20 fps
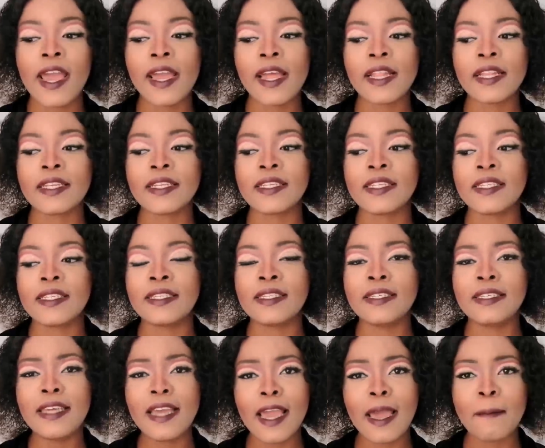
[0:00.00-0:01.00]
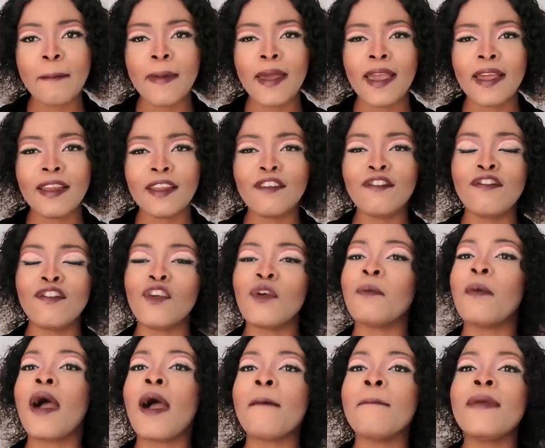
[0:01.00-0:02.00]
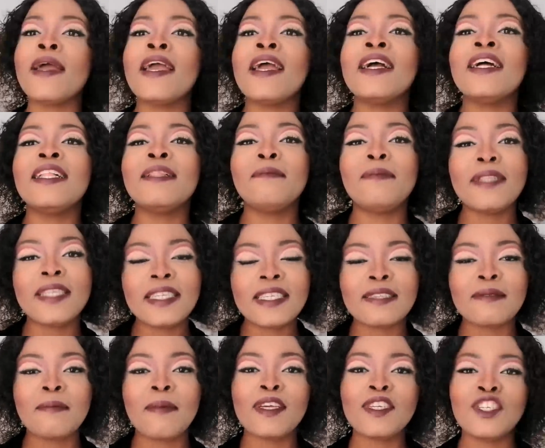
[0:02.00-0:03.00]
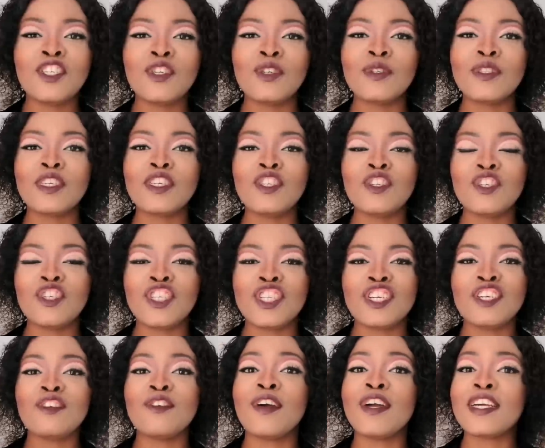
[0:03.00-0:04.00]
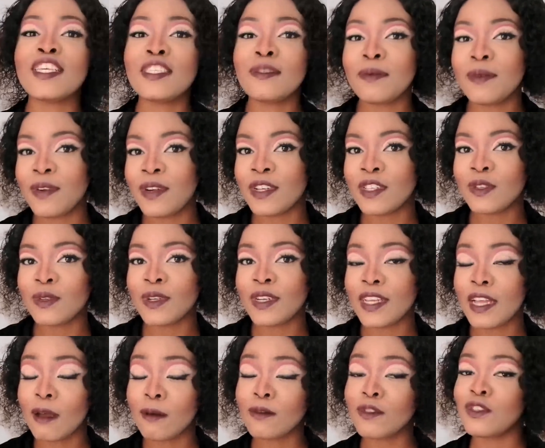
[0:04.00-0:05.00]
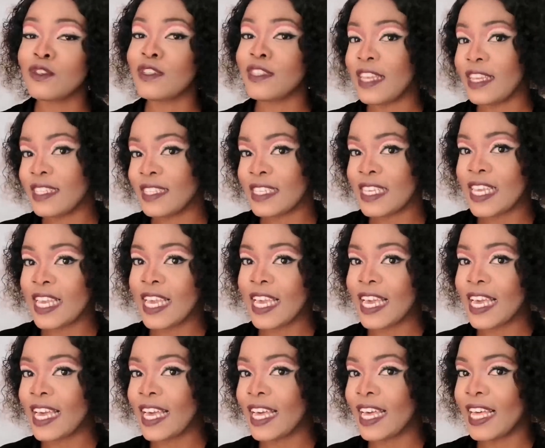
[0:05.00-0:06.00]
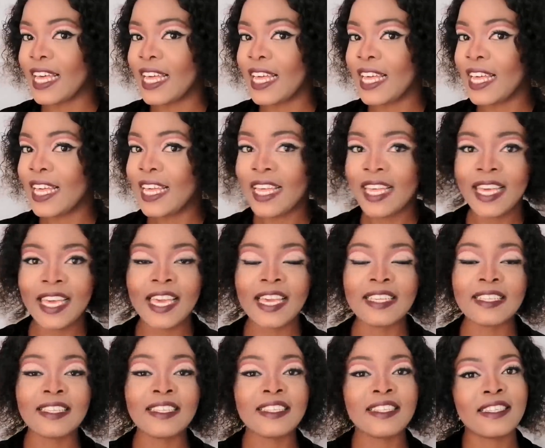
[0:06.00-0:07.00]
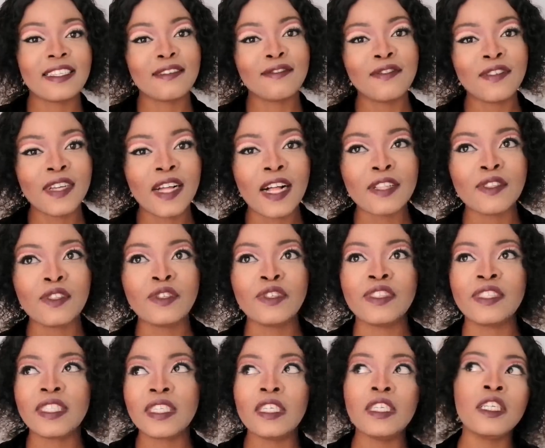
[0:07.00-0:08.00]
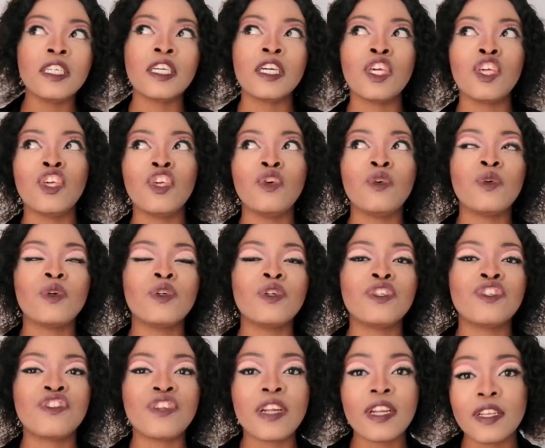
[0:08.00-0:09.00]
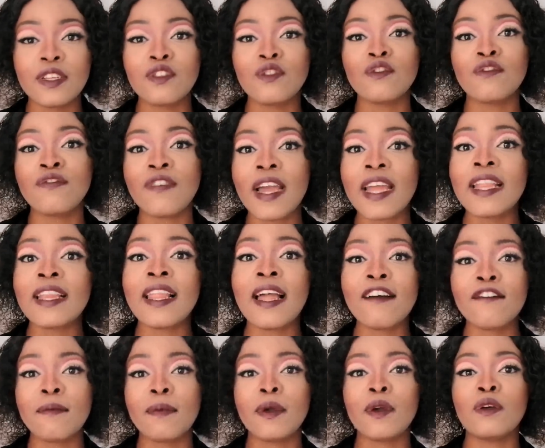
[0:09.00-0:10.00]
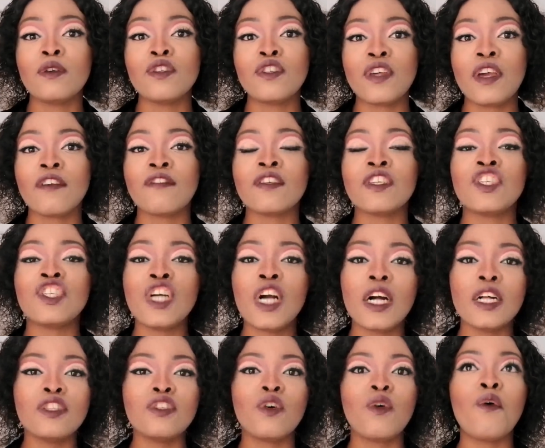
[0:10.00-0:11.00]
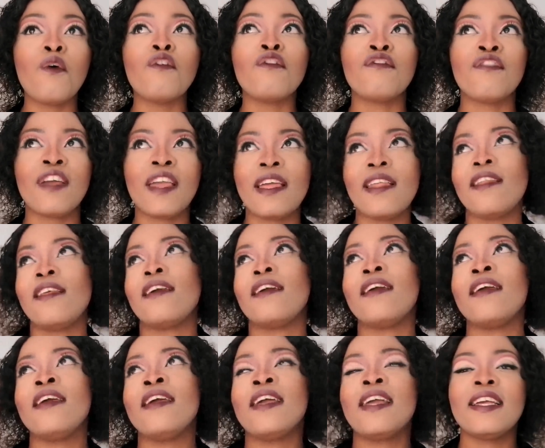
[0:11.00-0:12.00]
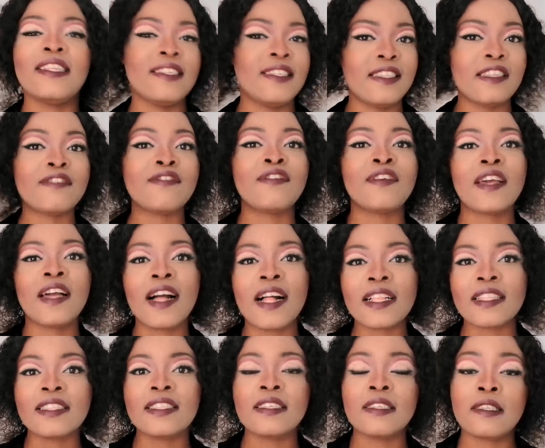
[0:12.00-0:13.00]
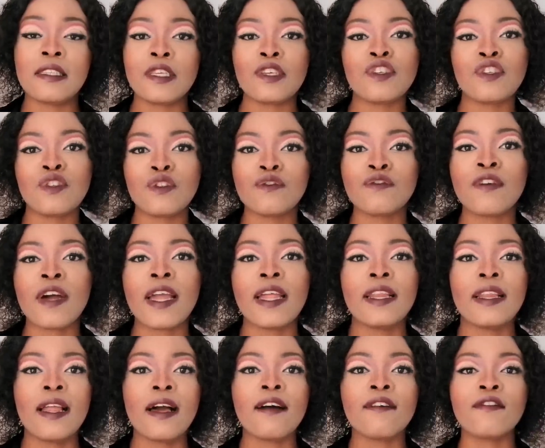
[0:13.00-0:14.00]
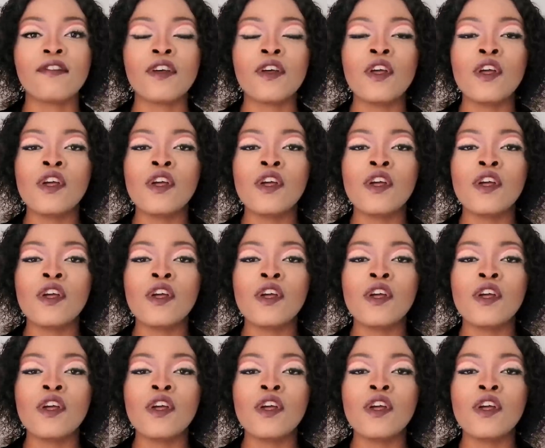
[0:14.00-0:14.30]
And yeah, man, if you're a mom, please make sure that you share your experience when it comes to dating. Is it difficult? Do you think you're struggling to find love because you have a child, or really it's difficult these days to find love?